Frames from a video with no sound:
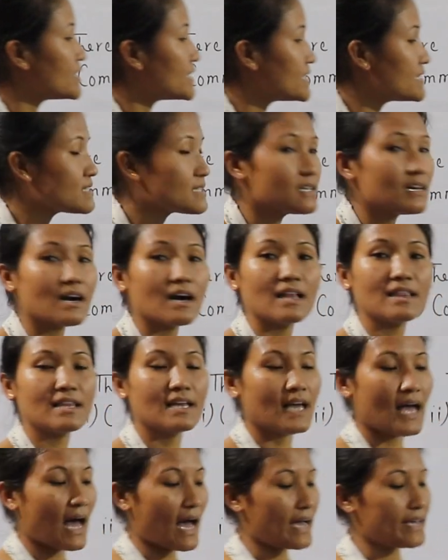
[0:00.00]
it is
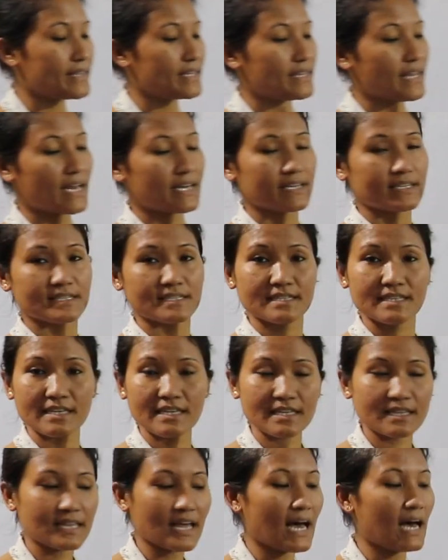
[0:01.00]
girl. Either that is
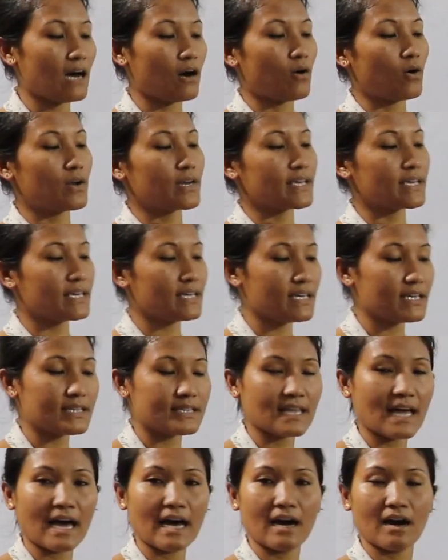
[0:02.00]
Sita or
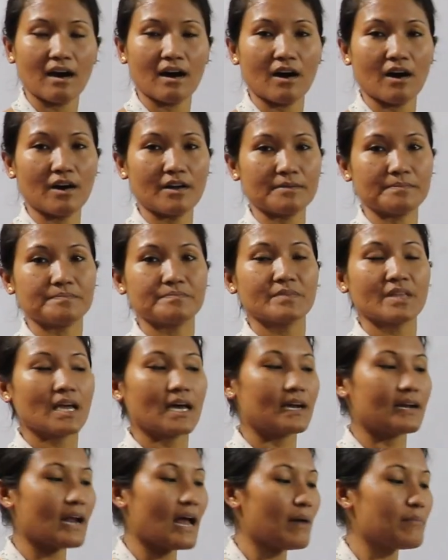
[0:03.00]
Geeta or
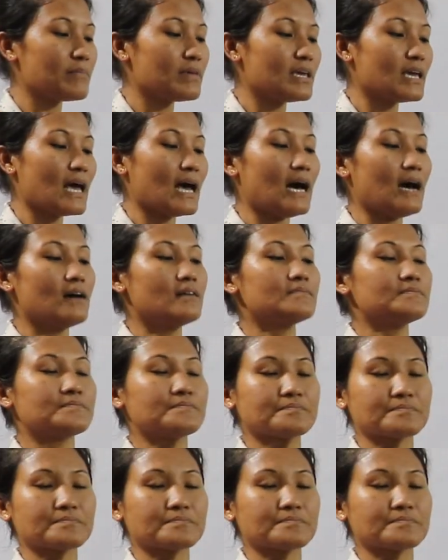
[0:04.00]
Ramya